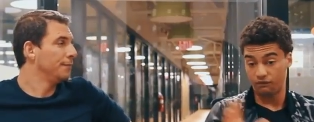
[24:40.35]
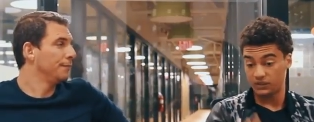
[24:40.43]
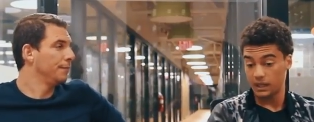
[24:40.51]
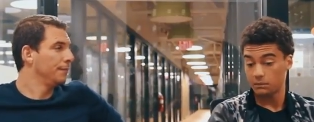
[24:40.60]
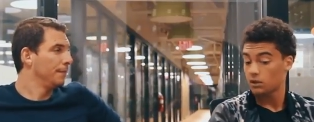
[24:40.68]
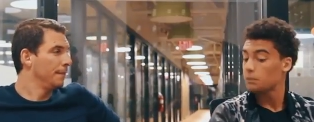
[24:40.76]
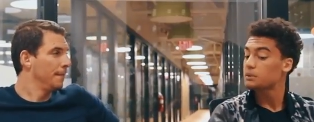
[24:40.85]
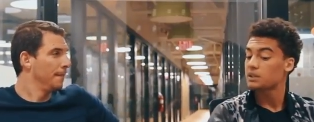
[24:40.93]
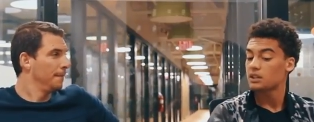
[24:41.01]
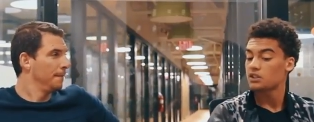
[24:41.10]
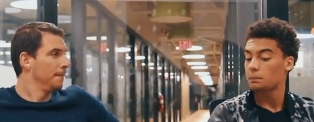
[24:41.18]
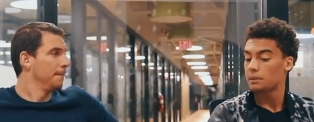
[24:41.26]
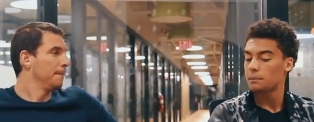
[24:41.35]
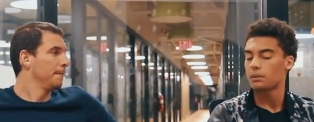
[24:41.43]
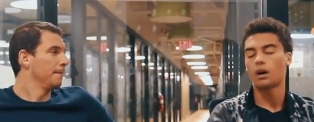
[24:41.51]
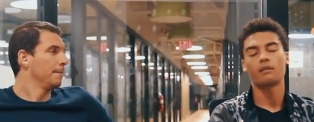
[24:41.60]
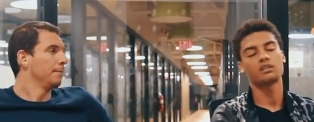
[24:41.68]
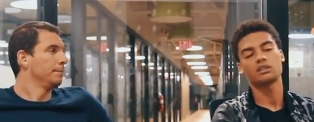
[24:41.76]
Speaker 1: 10 million potential people.
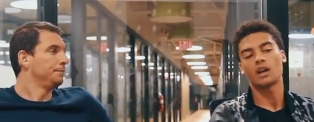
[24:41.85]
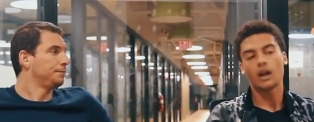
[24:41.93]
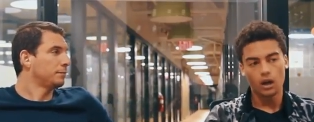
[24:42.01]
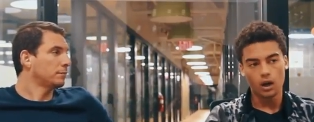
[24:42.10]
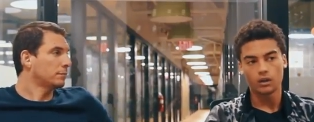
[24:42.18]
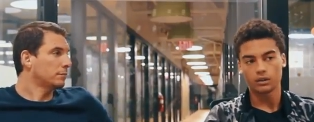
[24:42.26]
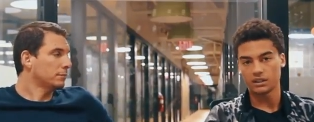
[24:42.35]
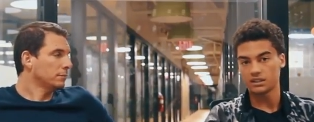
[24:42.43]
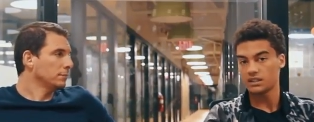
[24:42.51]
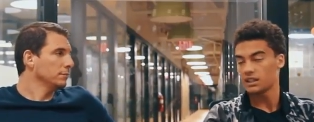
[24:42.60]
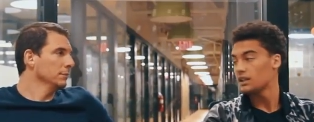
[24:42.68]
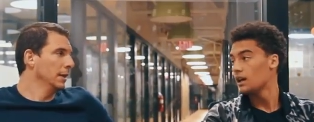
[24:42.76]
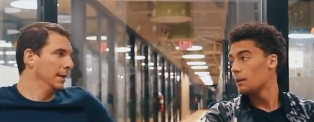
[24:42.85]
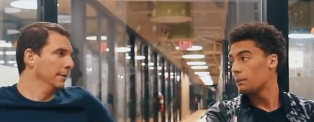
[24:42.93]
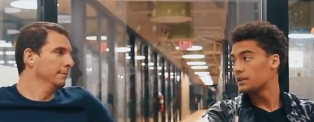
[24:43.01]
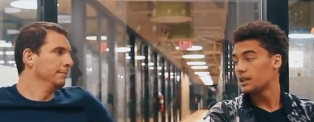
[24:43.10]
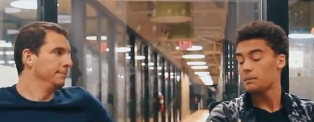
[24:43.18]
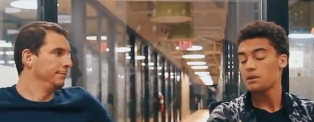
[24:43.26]
Obviously, not all are going to see it, but
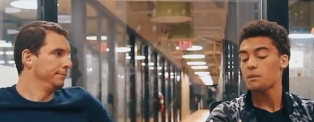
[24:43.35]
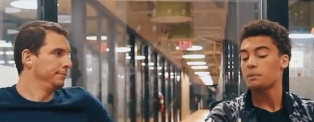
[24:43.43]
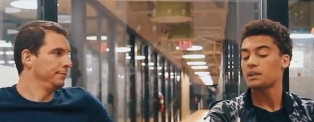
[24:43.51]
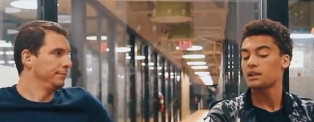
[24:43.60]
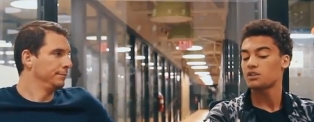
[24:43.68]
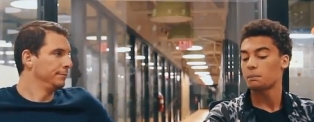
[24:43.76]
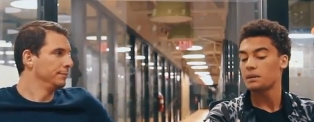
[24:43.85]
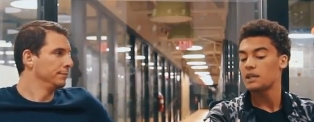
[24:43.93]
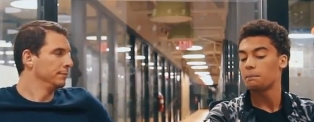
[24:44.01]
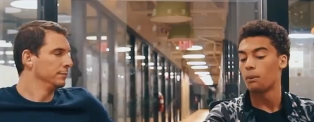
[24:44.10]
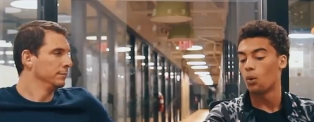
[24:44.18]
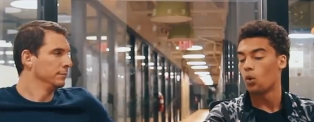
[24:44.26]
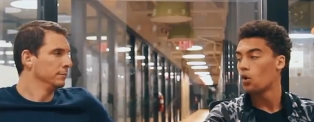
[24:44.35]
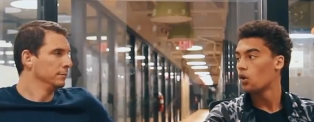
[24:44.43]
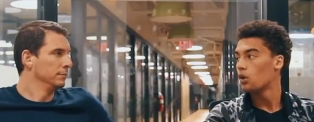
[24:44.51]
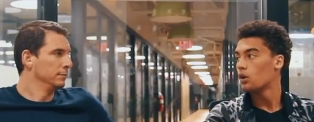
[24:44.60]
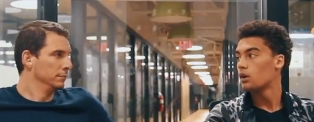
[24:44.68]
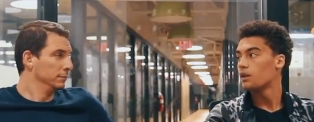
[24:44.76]
10 million potential people
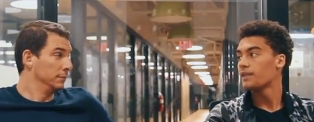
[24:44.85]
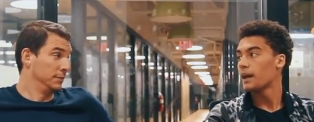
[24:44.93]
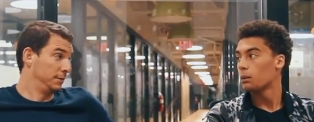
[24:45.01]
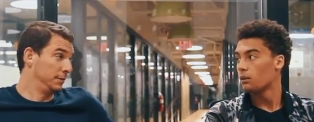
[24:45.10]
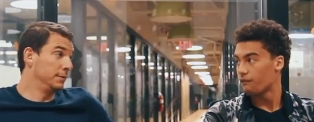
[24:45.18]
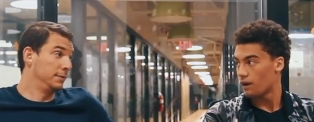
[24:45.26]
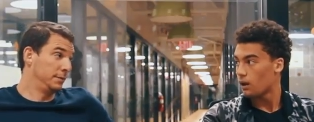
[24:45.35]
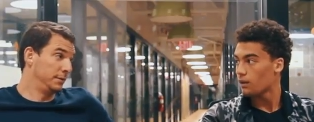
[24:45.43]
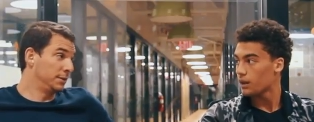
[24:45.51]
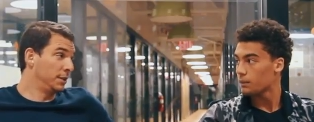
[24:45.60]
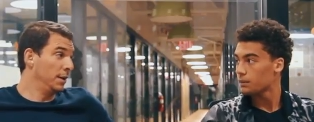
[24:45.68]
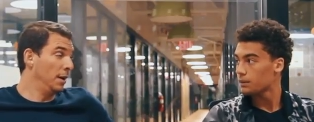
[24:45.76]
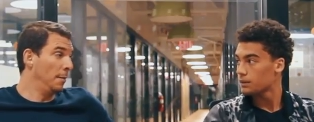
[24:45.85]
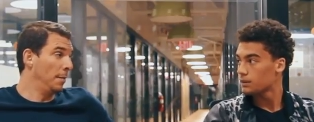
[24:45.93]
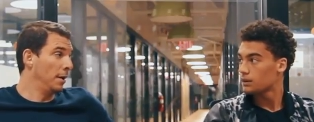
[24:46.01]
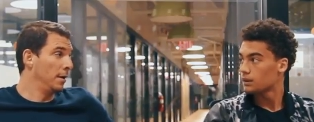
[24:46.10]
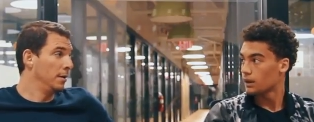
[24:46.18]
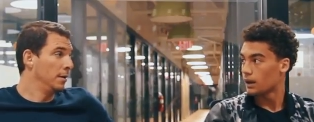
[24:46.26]
Speaker 2: that will follow. It's a good
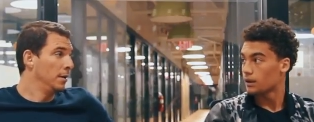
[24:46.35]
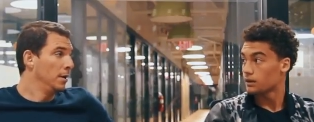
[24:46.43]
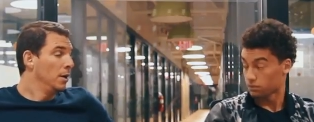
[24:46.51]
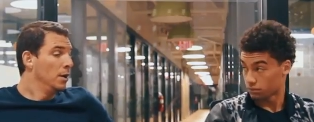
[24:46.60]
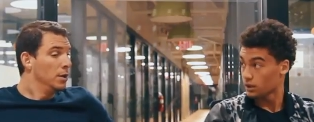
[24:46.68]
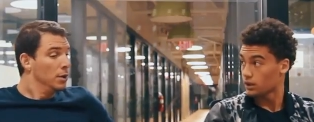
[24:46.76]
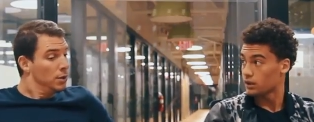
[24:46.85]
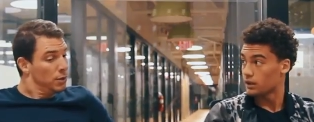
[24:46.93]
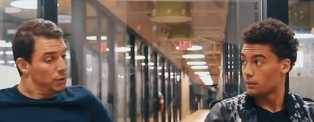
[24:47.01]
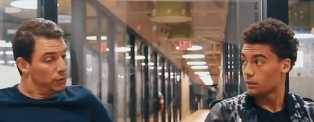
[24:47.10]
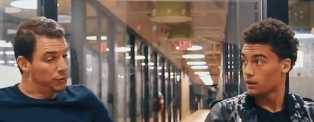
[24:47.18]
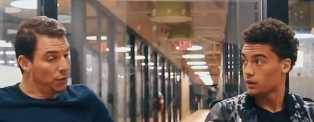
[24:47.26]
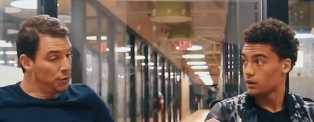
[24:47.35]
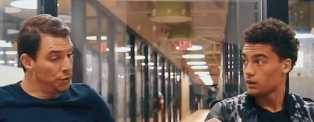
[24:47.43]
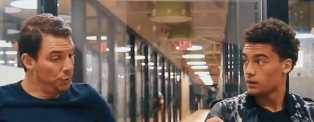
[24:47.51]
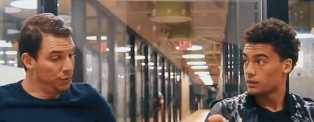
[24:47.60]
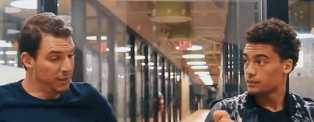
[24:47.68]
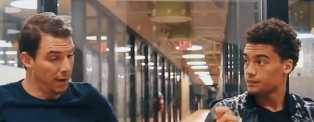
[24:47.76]
number. Yeah, it's a really good number. So you
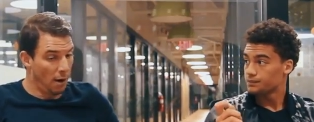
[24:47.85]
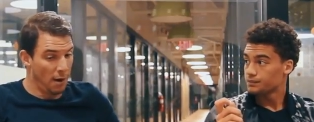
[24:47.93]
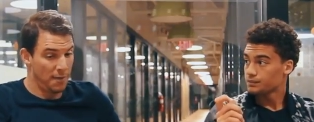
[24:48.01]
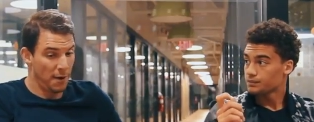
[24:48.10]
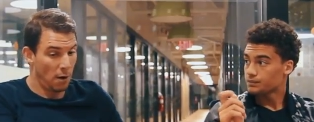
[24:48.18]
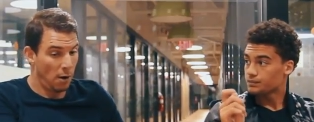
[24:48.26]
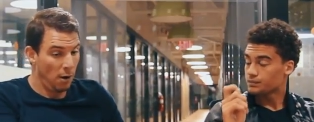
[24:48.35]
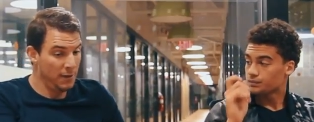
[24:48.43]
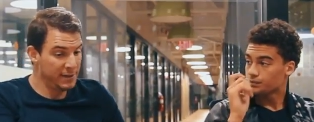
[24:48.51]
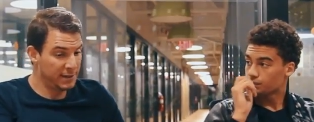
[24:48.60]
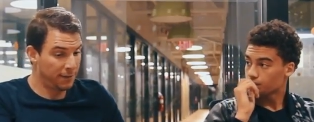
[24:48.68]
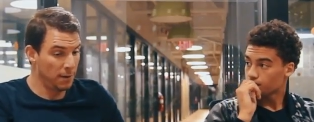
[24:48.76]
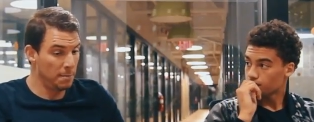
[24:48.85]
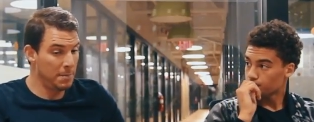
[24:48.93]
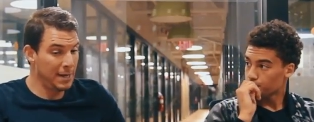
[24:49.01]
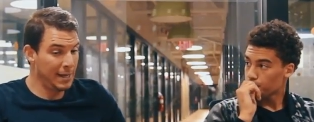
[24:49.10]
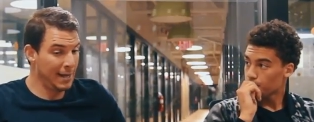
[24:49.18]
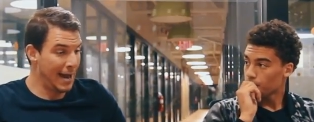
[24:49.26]
said, all right, there are all these different
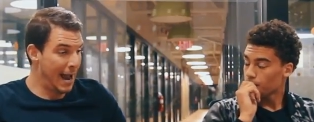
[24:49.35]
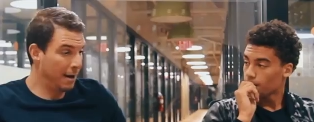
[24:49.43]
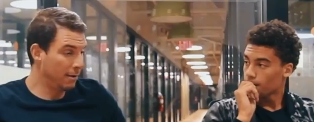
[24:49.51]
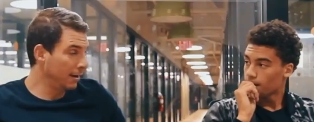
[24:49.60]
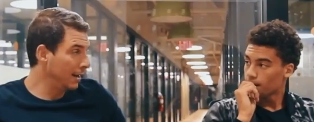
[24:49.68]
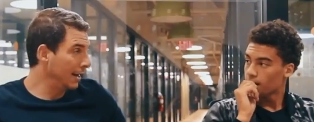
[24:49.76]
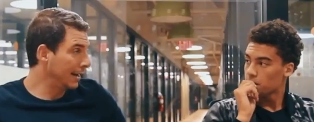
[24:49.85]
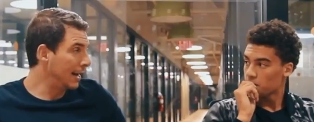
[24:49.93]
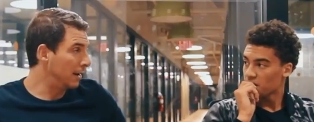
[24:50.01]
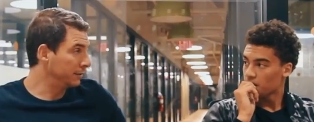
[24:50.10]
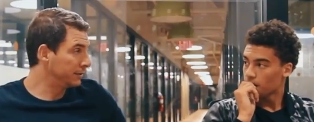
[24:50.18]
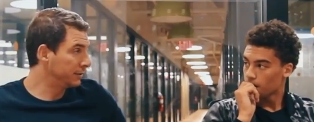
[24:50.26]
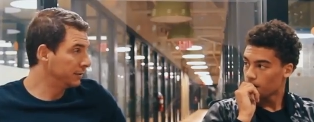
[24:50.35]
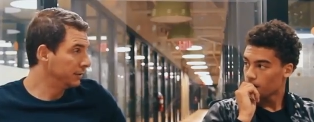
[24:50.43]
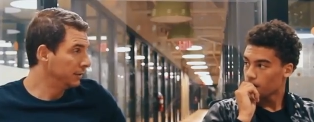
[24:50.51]
media aggregate accounts.